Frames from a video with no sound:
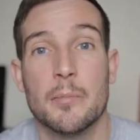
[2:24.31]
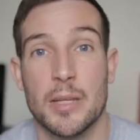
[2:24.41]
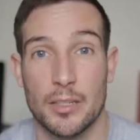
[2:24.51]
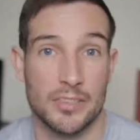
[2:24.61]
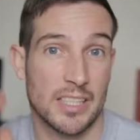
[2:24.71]

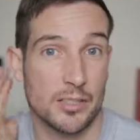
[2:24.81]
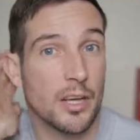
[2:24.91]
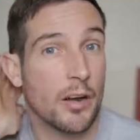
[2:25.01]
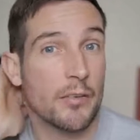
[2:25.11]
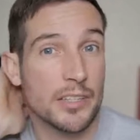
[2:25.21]
because this
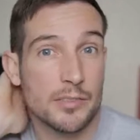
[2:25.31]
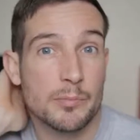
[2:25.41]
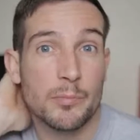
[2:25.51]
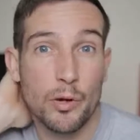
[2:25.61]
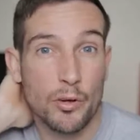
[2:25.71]
hair is
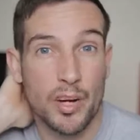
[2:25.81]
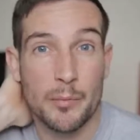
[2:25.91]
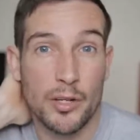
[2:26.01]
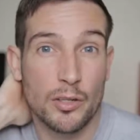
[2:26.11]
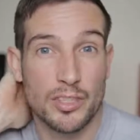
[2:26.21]

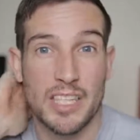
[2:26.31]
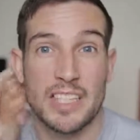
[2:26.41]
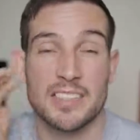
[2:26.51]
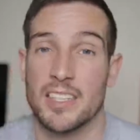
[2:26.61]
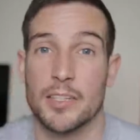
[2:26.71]
programmed,
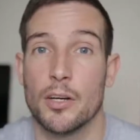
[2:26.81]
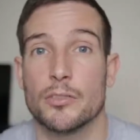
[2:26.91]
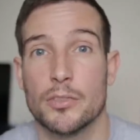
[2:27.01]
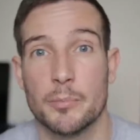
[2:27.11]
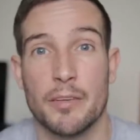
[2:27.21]
genetically
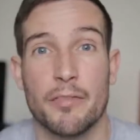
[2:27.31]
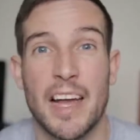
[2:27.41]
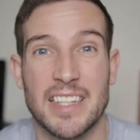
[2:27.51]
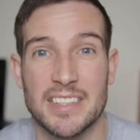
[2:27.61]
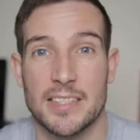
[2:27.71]
not to be
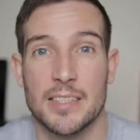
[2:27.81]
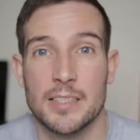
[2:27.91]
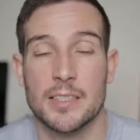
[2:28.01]
affected.